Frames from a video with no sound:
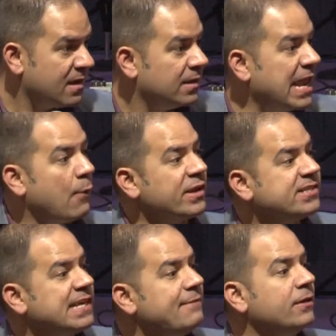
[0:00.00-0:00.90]
Now,
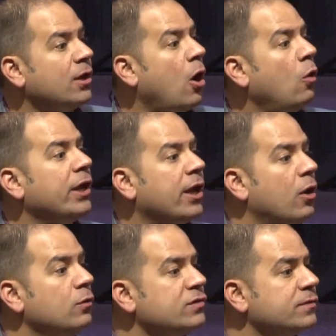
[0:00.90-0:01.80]
receiving the Holy
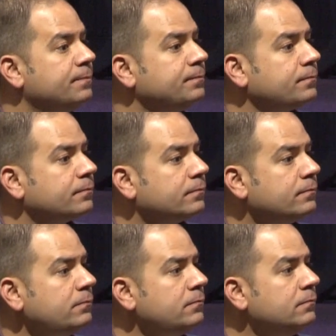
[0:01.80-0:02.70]
Ghost
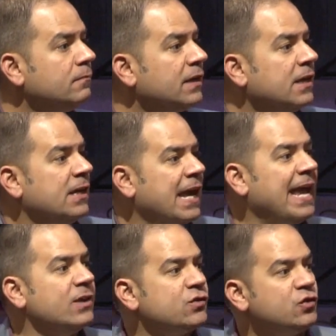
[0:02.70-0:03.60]

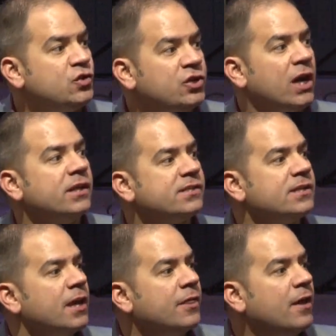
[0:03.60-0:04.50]
is
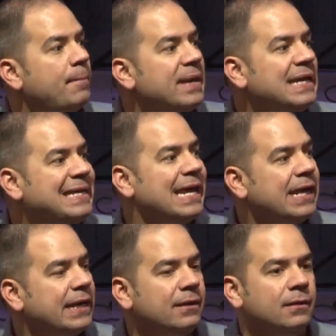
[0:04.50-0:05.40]
just the
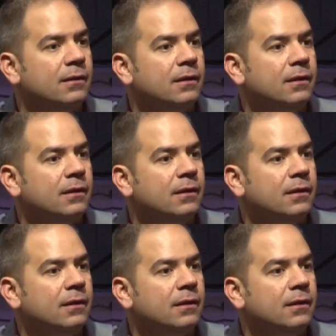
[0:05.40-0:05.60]
beginning